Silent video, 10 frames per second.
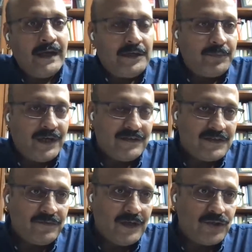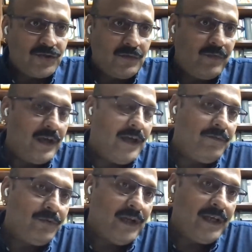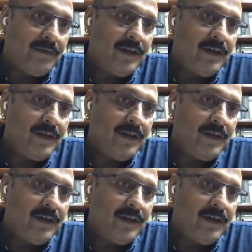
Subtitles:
enterprises function. We have to really